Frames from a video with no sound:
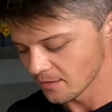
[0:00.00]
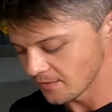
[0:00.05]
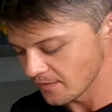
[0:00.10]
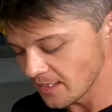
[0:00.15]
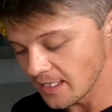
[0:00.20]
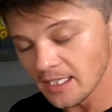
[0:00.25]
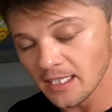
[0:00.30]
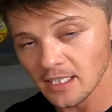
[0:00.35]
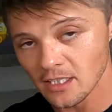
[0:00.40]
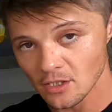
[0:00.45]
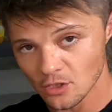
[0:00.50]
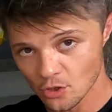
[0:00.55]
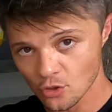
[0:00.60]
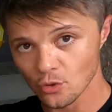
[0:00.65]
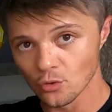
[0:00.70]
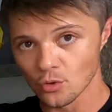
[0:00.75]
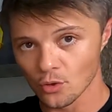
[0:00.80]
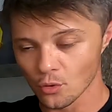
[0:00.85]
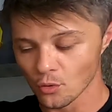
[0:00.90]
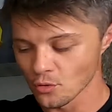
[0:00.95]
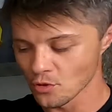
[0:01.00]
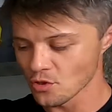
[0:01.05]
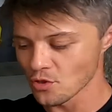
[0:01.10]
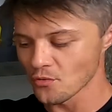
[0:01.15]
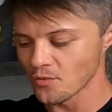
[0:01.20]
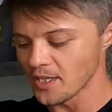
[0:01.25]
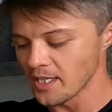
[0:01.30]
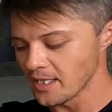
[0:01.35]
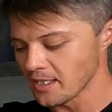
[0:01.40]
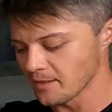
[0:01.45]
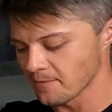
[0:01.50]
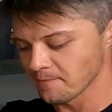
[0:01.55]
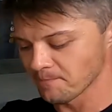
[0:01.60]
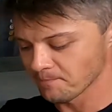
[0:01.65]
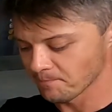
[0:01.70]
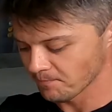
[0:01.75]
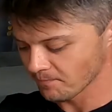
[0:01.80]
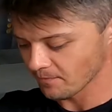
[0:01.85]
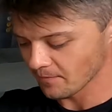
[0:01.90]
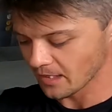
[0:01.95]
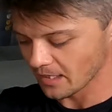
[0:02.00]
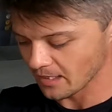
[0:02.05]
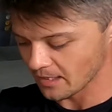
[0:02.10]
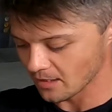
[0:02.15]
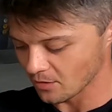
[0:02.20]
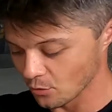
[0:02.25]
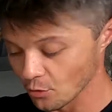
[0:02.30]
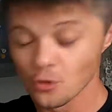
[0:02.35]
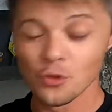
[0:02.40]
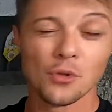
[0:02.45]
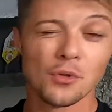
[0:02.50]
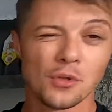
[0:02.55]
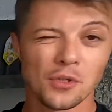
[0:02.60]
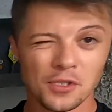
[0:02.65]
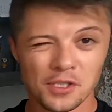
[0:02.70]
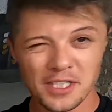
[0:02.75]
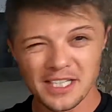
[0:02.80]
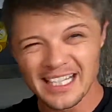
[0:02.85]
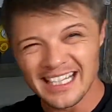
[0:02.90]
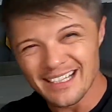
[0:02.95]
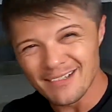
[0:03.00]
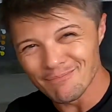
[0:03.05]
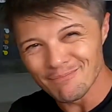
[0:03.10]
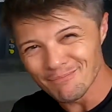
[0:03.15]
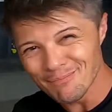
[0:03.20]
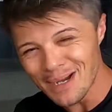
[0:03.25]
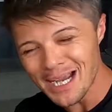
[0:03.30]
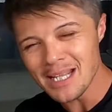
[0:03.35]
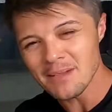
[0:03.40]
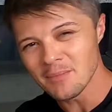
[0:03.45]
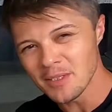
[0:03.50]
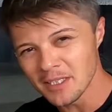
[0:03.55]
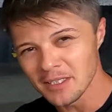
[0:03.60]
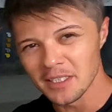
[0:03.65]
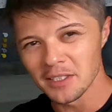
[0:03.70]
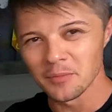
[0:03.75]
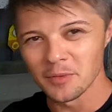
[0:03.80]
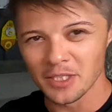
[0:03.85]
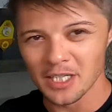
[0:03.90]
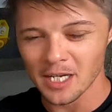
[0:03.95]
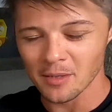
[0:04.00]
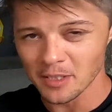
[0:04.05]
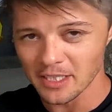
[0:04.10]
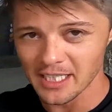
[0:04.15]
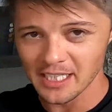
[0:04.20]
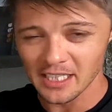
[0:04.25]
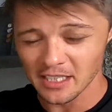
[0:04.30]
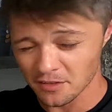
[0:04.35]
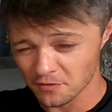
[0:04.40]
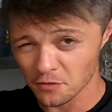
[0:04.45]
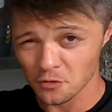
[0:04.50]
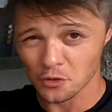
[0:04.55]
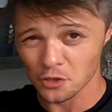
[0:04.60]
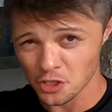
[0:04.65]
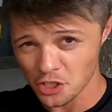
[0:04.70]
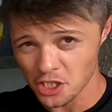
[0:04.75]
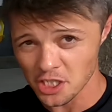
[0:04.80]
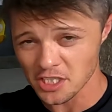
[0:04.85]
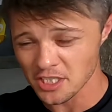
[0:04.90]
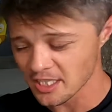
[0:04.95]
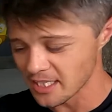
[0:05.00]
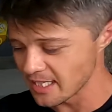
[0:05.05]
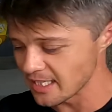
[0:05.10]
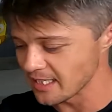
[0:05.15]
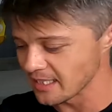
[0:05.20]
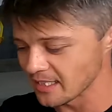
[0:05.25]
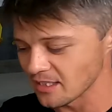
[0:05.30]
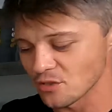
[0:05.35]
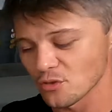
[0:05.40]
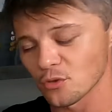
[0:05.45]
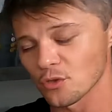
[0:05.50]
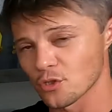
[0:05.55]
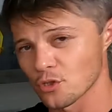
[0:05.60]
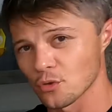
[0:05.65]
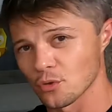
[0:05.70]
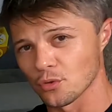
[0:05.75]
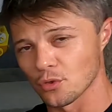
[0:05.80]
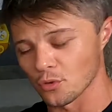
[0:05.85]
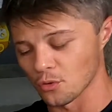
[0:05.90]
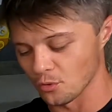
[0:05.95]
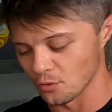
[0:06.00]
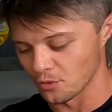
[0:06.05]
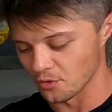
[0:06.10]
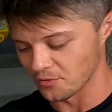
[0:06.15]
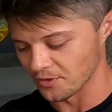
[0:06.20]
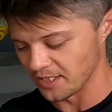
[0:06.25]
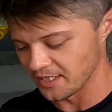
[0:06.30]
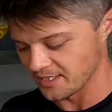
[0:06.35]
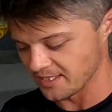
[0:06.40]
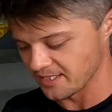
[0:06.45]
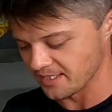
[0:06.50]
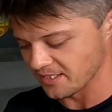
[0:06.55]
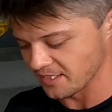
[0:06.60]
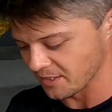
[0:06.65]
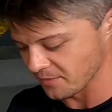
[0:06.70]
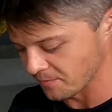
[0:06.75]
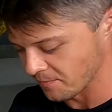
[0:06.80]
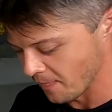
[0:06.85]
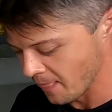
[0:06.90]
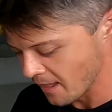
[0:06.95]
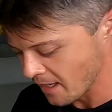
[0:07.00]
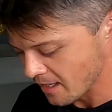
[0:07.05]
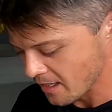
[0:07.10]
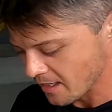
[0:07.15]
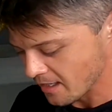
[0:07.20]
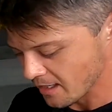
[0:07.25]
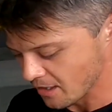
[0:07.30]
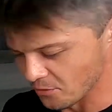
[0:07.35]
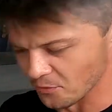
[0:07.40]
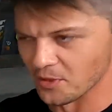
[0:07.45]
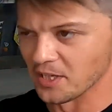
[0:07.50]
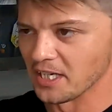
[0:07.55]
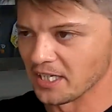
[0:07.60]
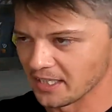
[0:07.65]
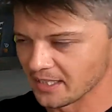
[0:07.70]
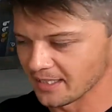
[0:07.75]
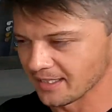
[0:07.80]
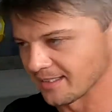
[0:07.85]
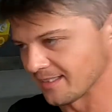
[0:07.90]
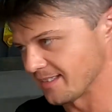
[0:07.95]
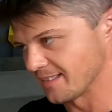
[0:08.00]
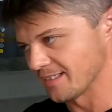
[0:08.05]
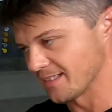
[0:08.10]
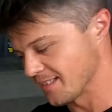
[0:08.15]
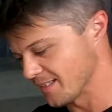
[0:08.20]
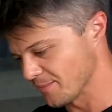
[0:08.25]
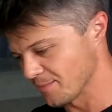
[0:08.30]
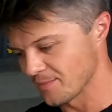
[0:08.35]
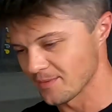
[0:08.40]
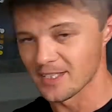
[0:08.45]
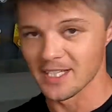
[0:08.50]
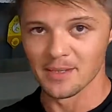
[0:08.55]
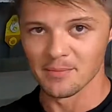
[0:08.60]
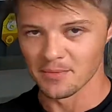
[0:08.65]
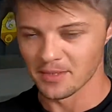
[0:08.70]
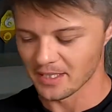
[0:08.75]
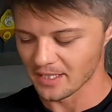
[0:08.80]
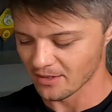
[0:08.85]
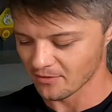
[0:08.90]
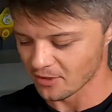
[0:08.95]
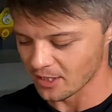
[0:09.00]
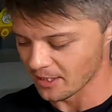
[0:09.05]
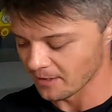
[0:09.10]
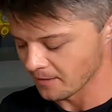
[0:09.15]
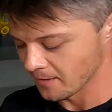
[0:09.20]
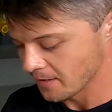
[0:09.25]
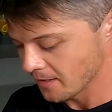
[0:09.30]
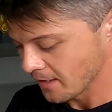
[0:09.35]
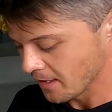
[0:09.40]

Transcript: the shoulder holster rig uh, on you because it might be a little bit complicated if you're just getting into a shoulder holder rig system, a rig and system, same thing, right?